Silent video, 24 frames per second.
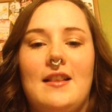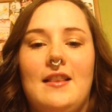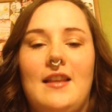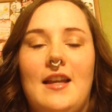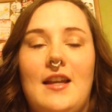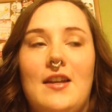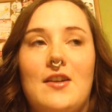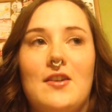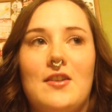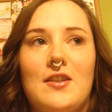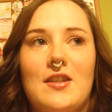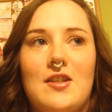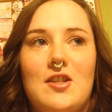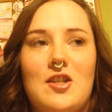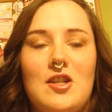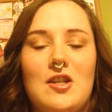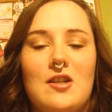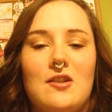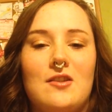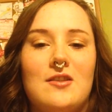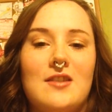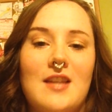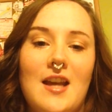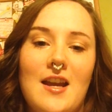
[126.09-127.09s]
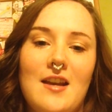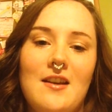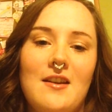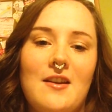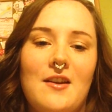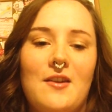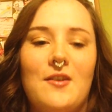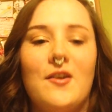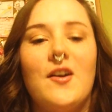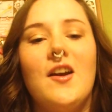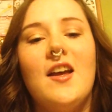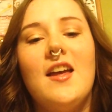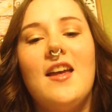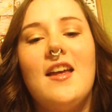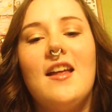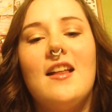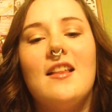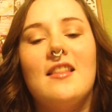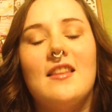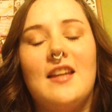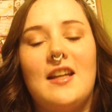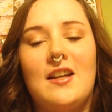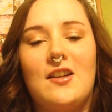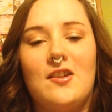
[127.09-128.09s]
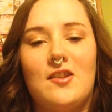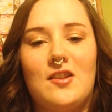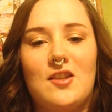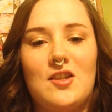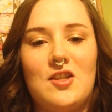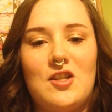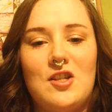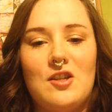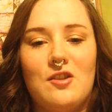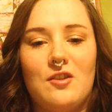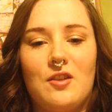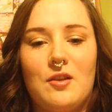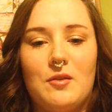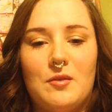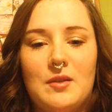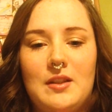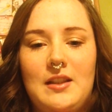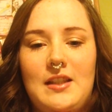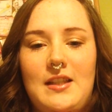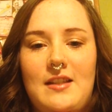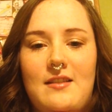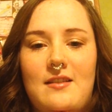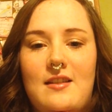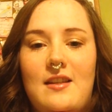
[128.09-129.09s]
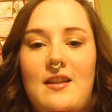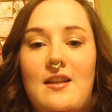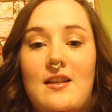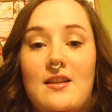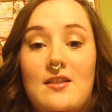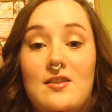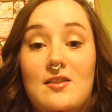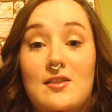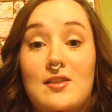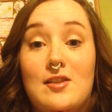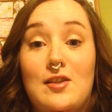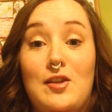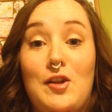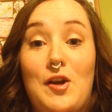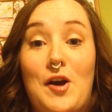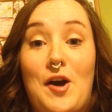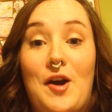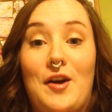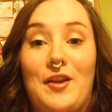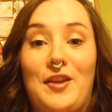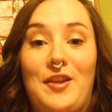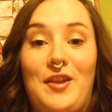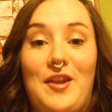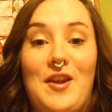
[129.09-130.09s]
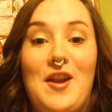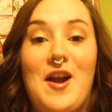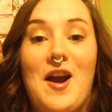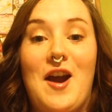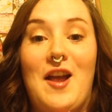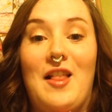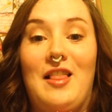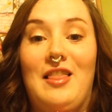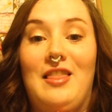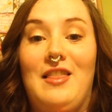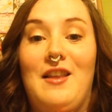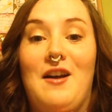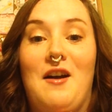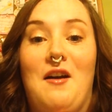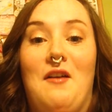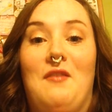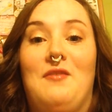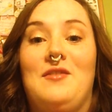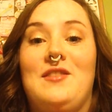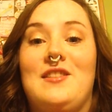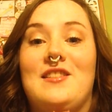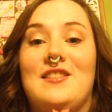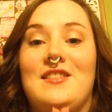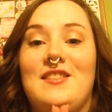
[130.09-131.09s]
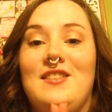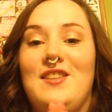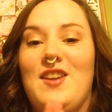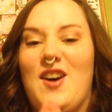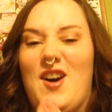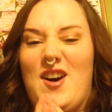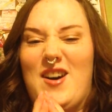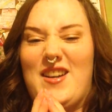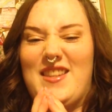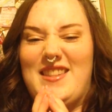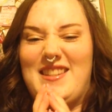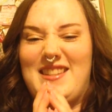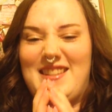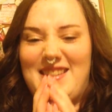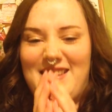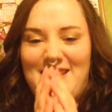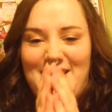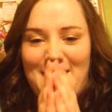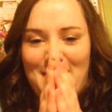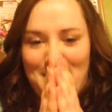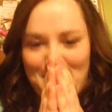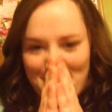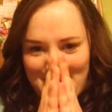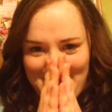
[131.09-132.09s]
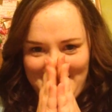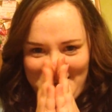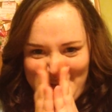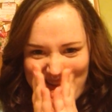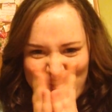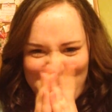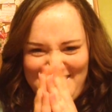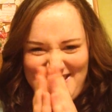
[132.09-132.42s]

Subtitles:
Later this year, side note, later this year they're releasing a sloth, and I love sloths, and I'm like,